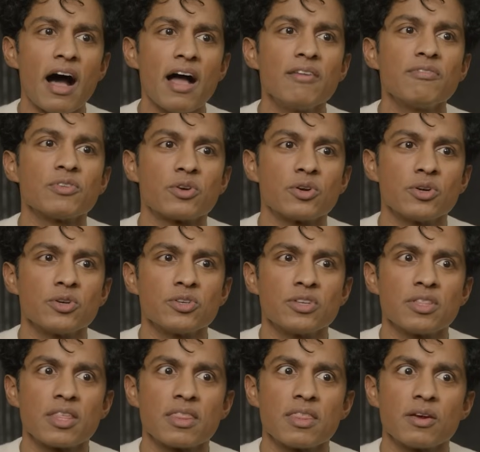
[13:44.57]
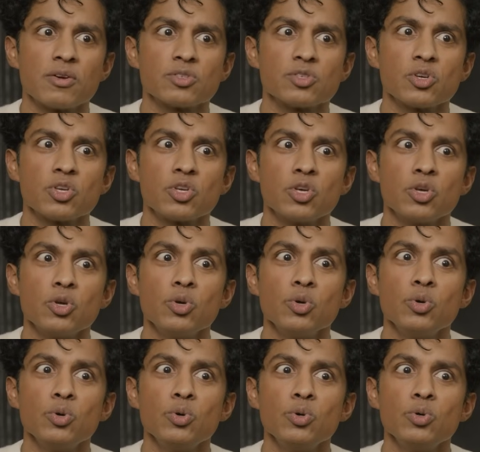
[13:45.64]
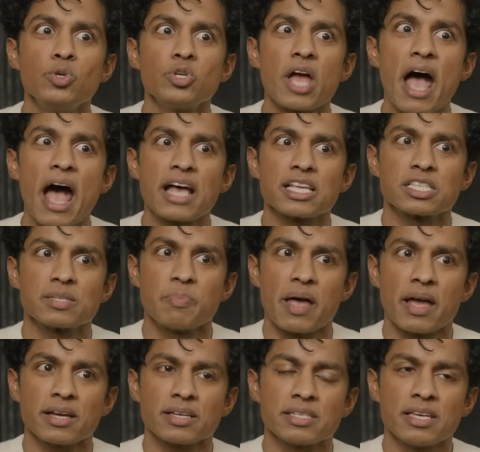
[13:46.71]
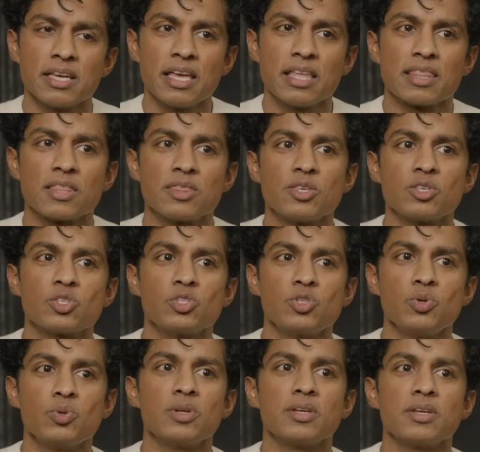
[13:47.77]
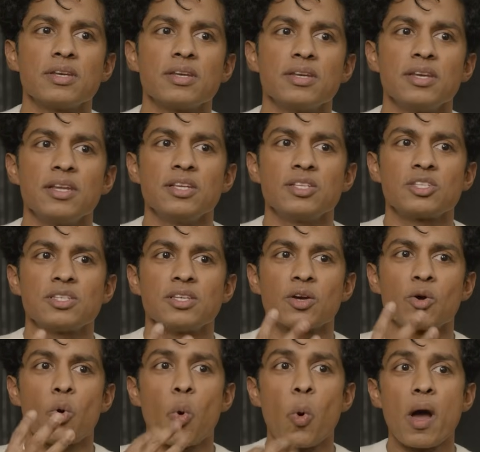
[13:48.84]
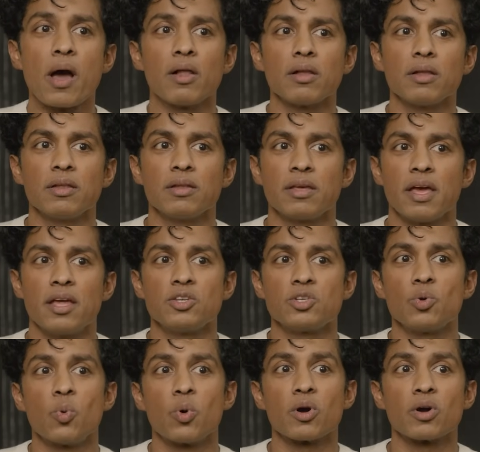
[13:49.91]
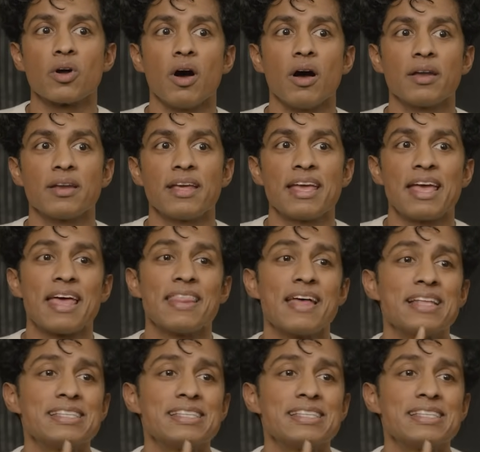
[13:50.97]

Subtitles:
I've learned that there's a huge aspect that the student needs to quell and to work on, and